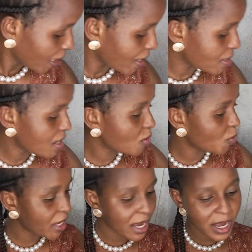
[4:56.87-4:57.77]
and then
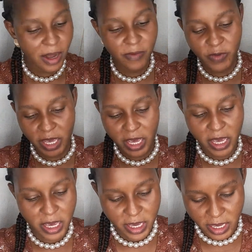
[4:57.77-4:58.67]
we have
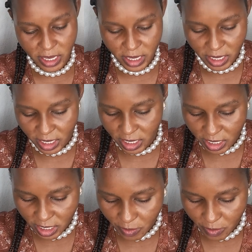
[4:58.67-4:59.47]
a